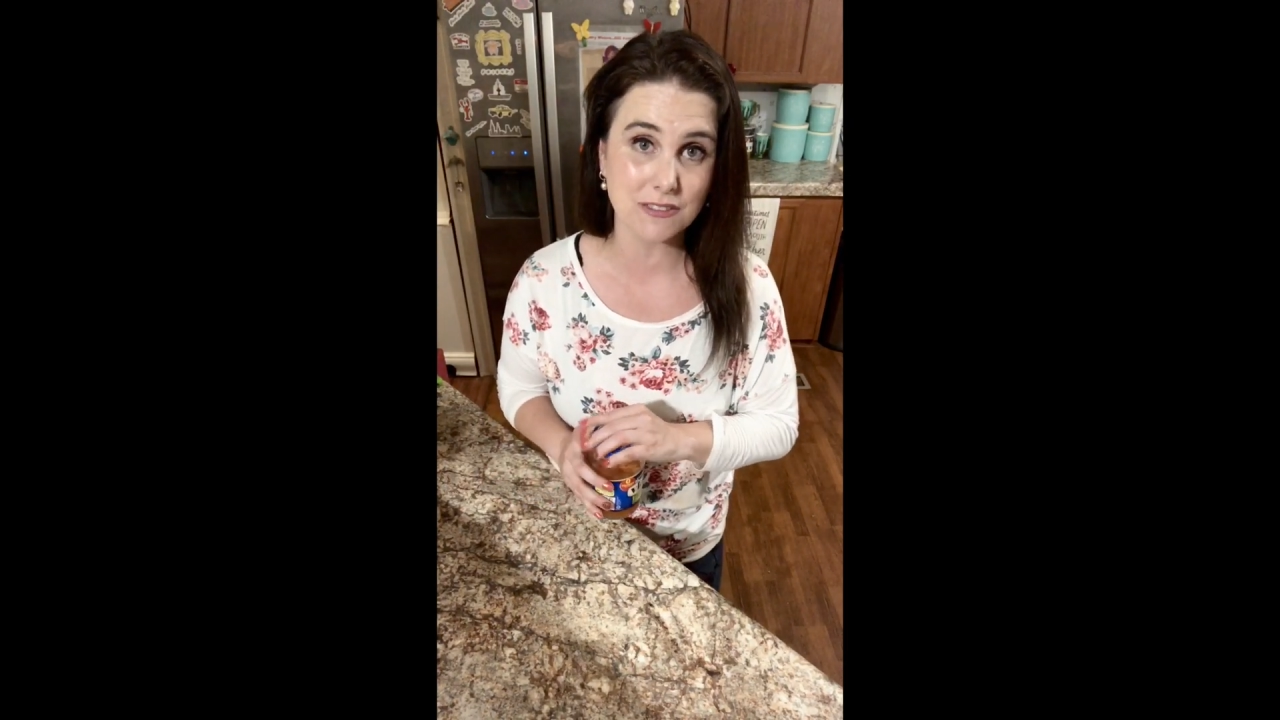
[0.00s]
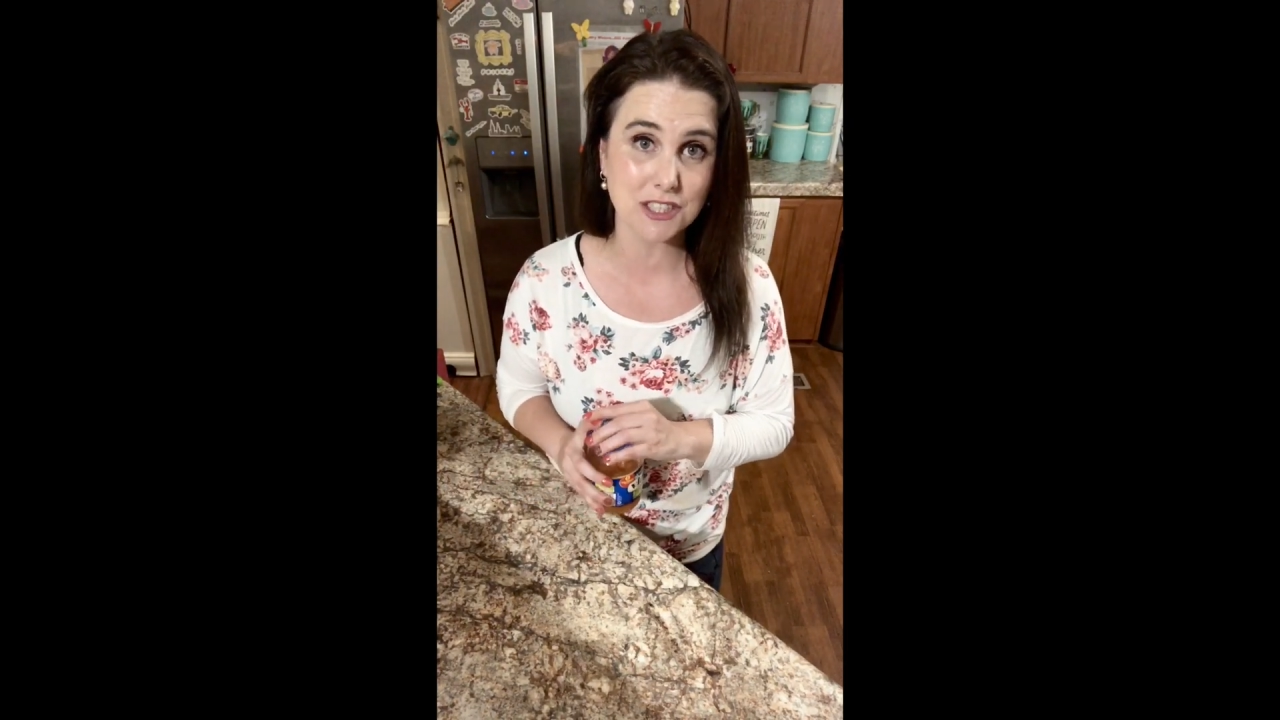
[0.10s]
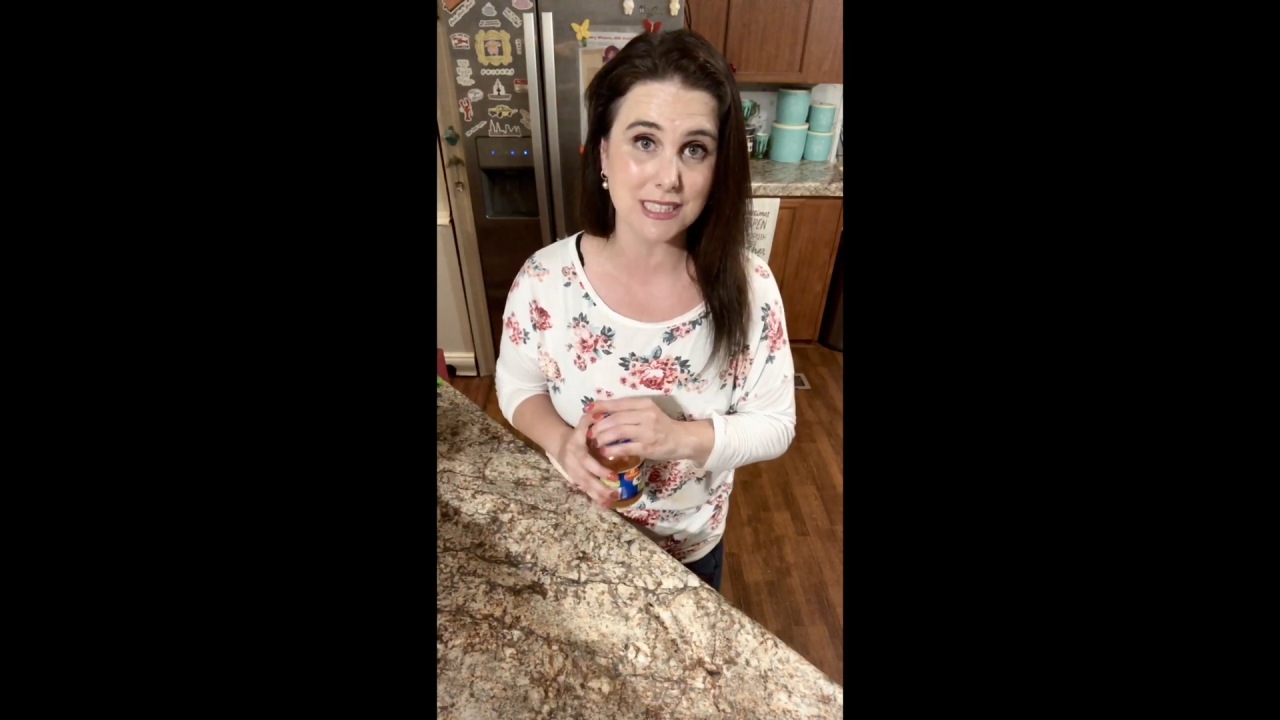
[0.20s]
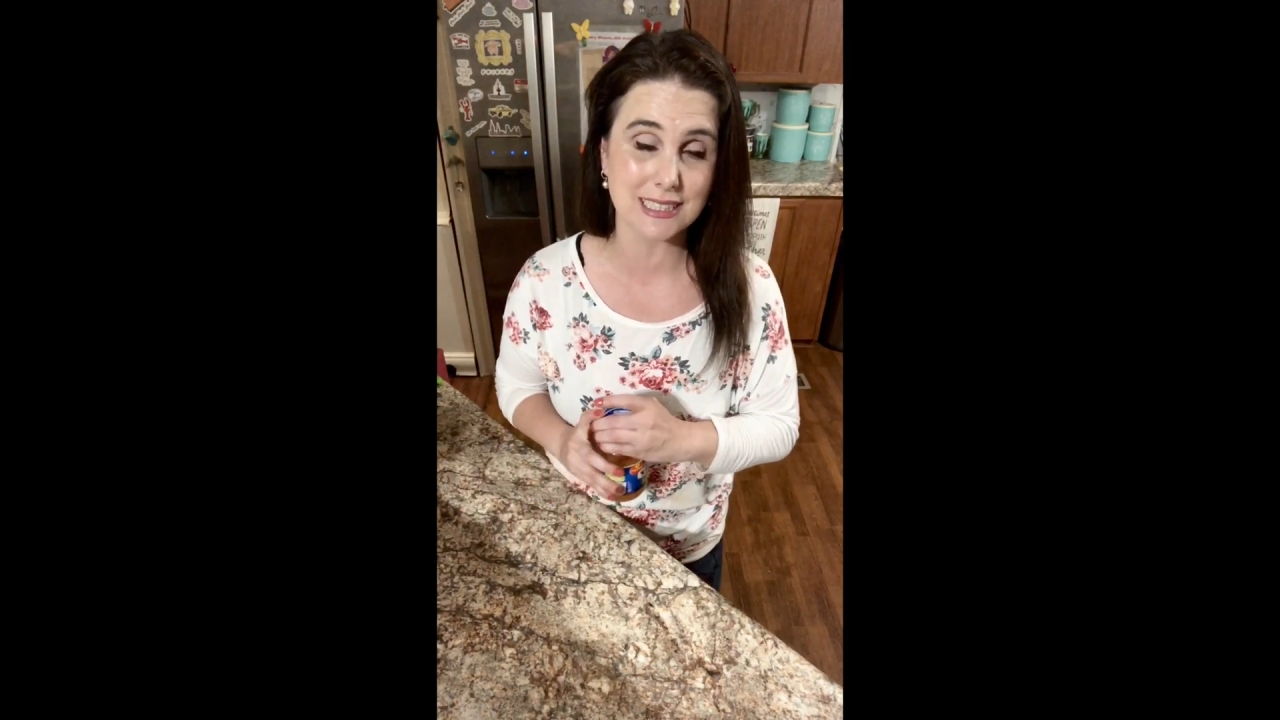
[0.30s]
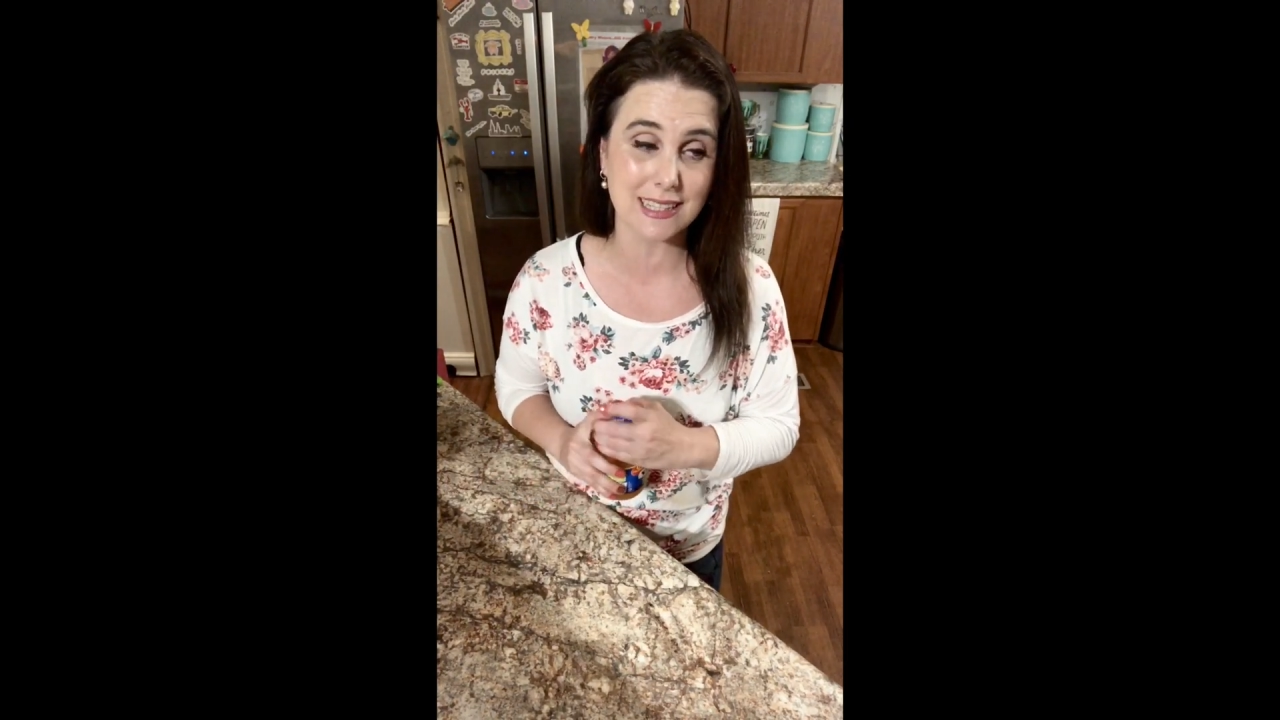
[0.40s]

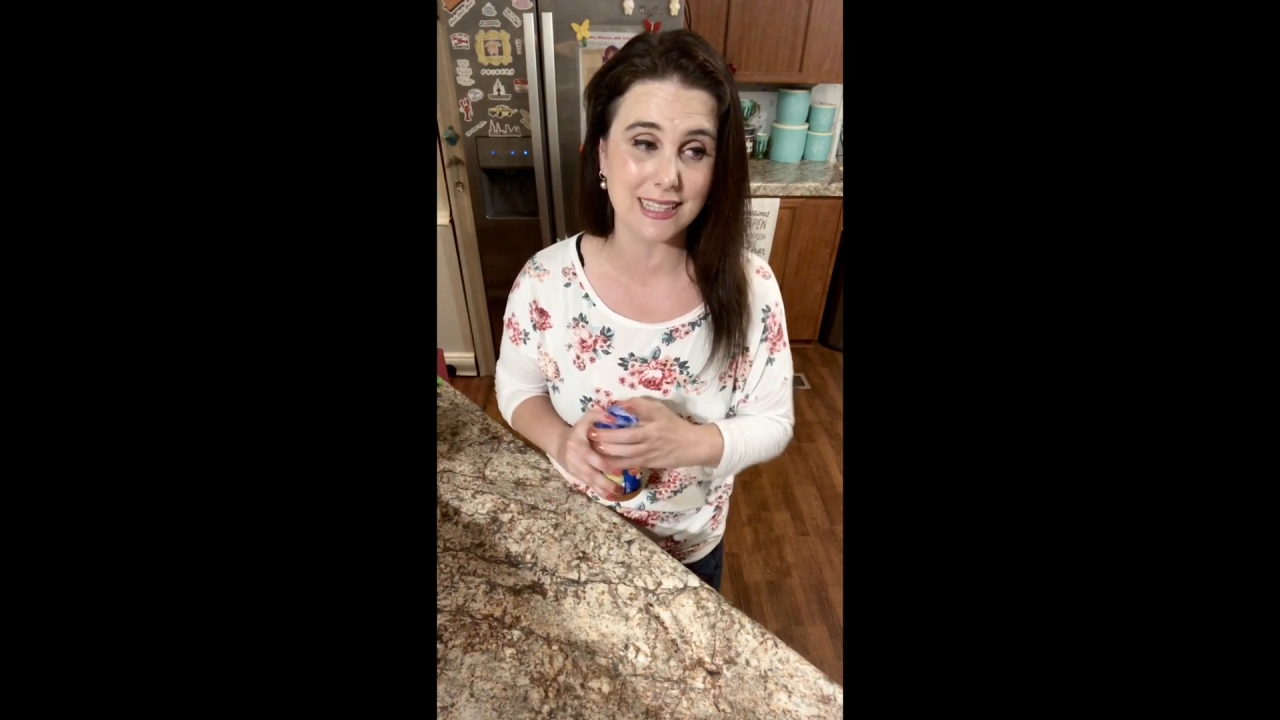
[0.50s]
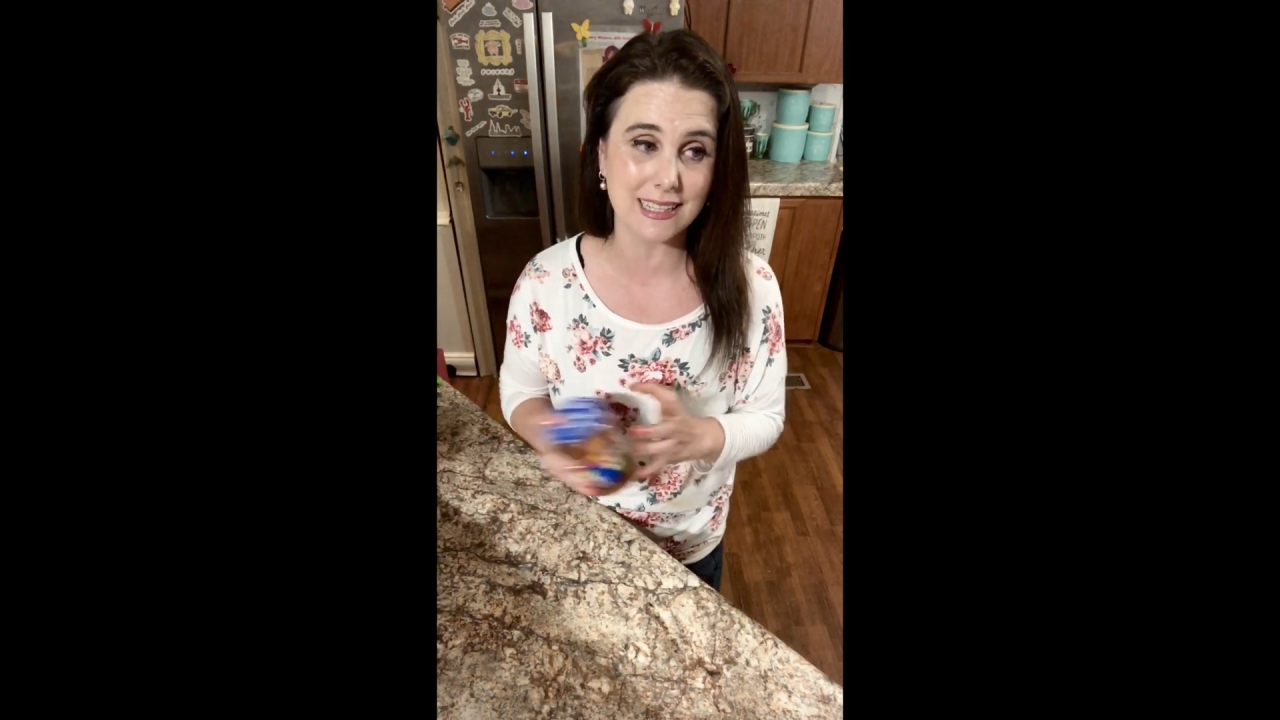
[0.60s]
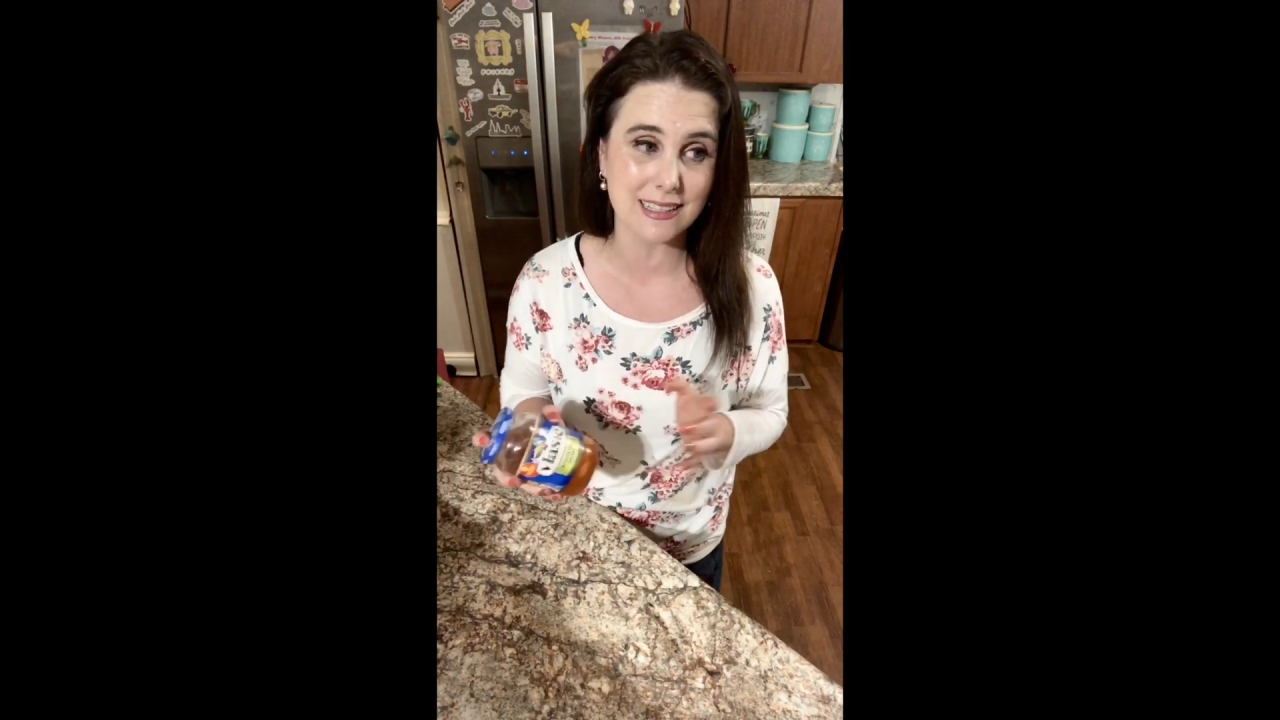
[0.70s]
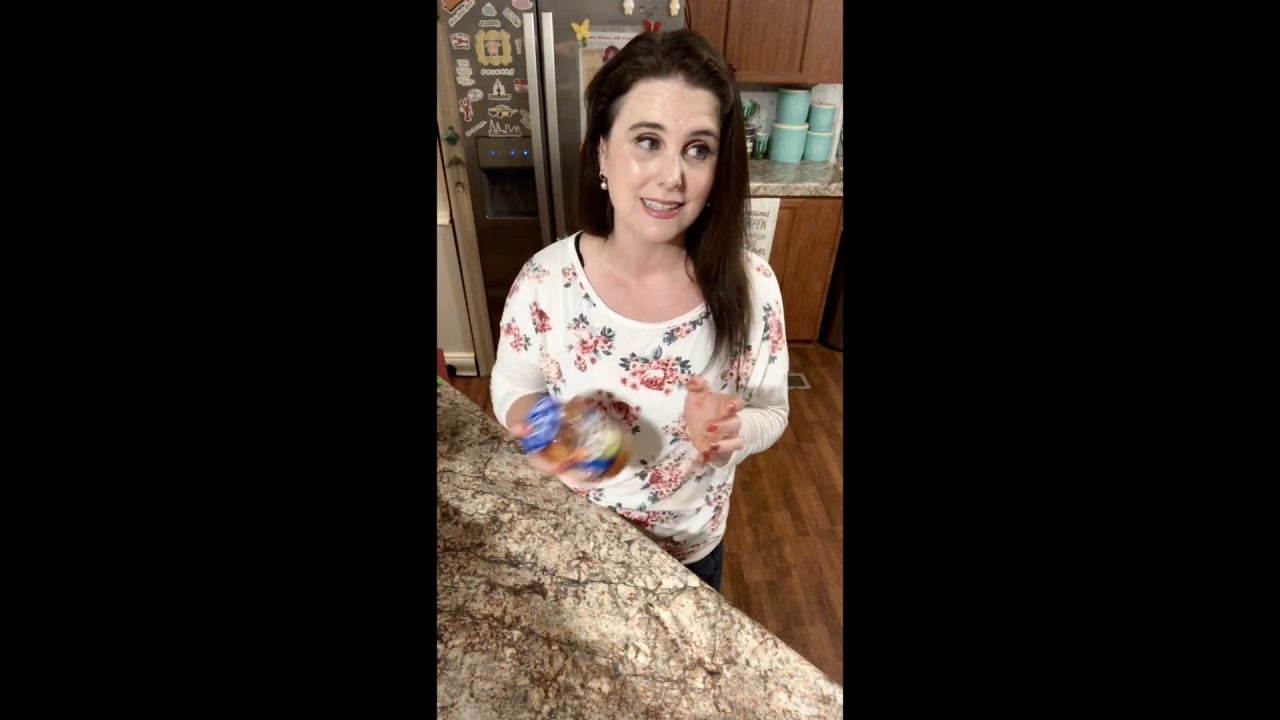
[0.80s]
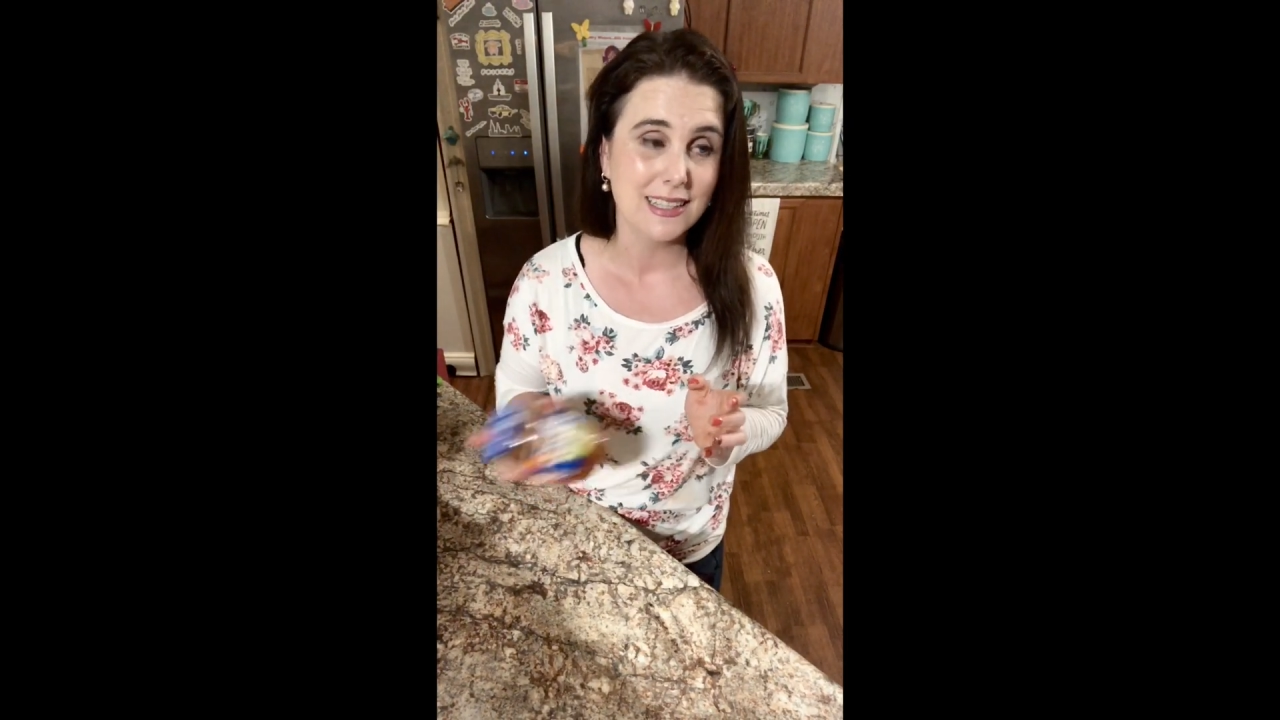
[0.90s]
just like